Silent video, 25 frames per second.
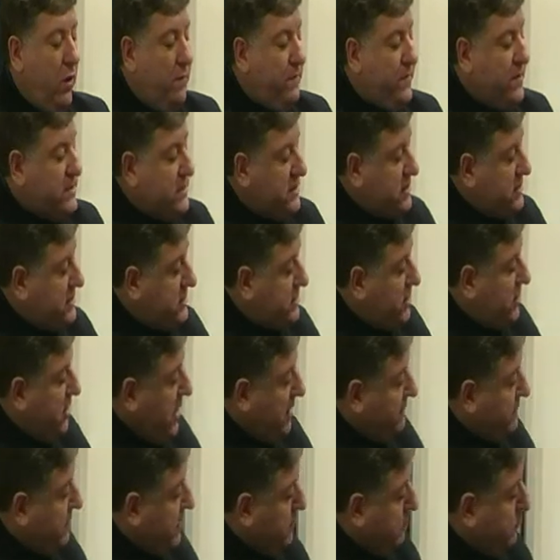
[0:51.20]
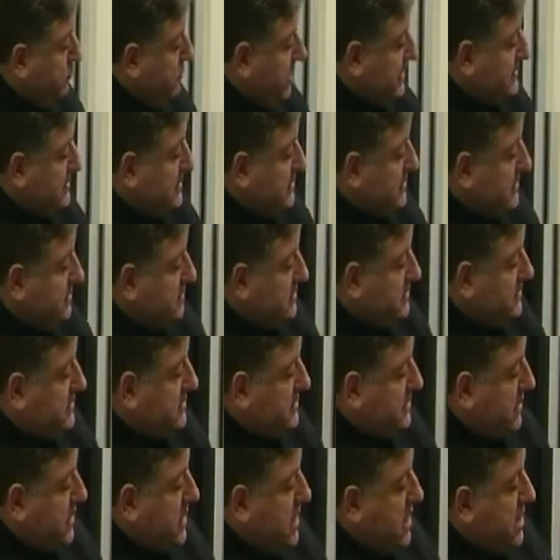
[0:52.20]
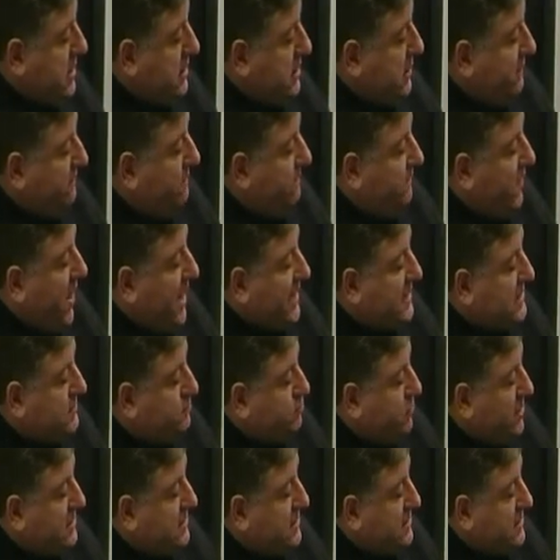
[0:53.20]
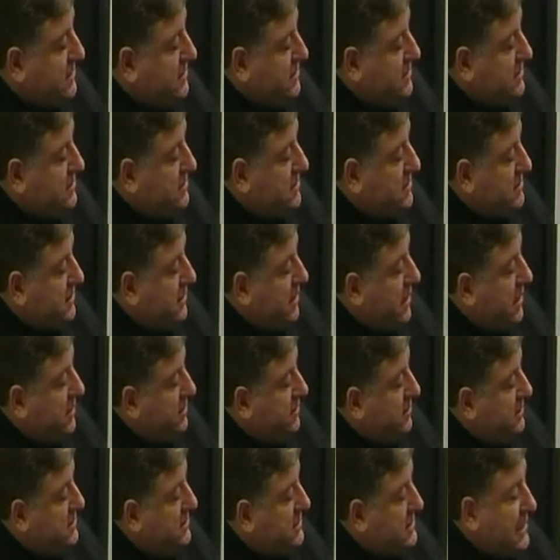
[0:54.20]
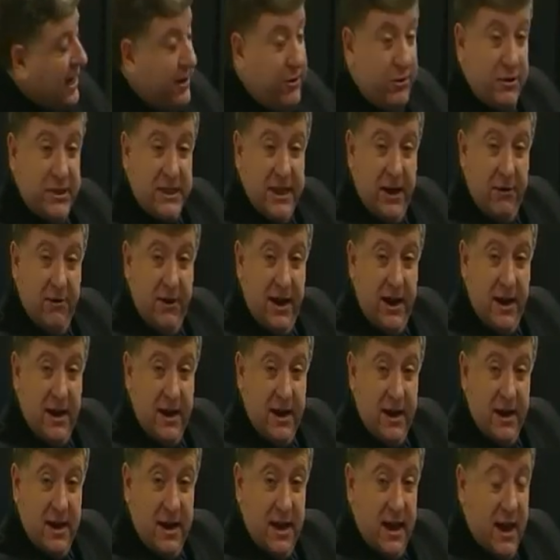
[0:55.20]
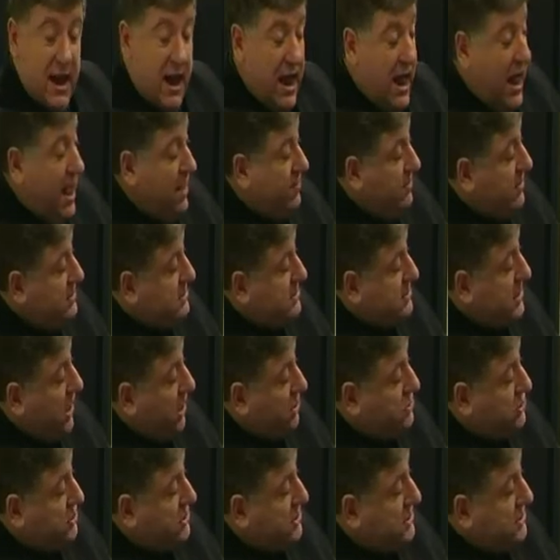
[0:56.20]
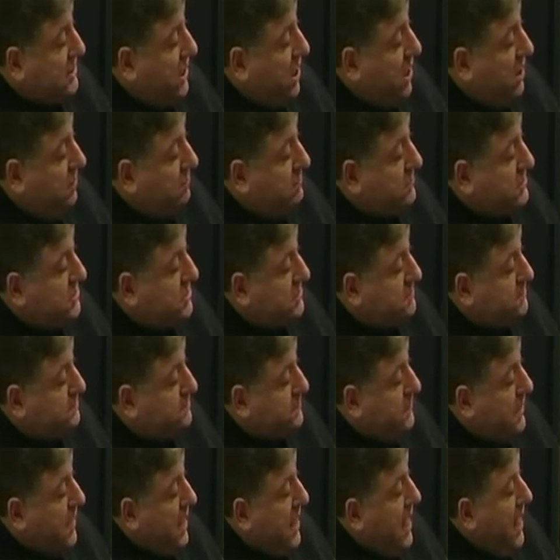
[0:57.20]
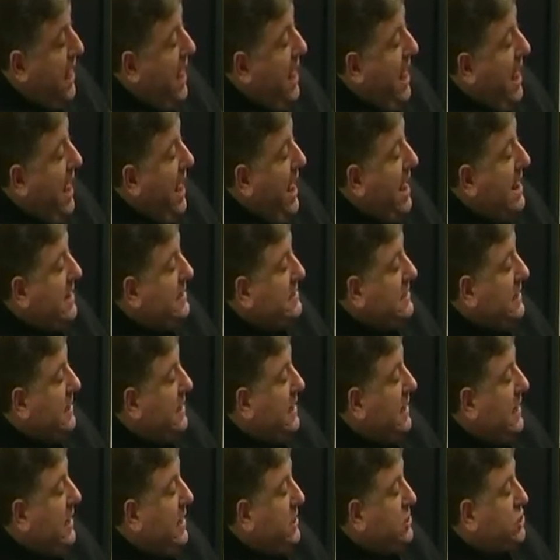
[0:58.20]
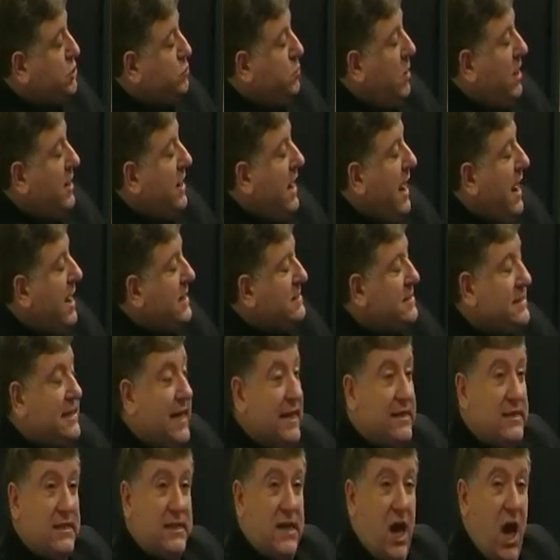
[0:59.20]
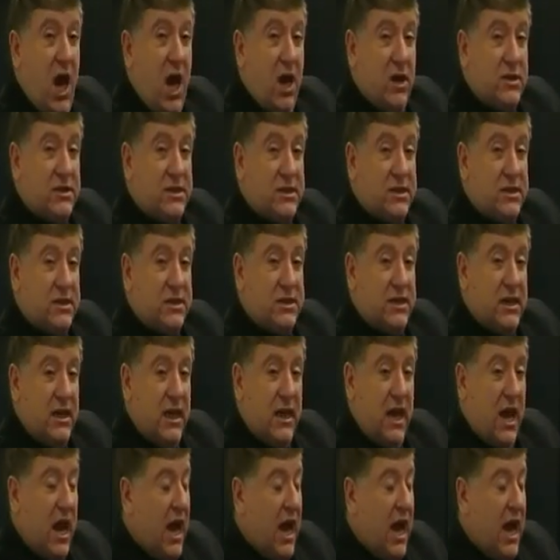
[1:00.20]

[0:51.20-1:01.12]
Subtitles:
officers. So you have the president, the vice president, the secretary, and the sergeant-at-arms. And each one has their tasks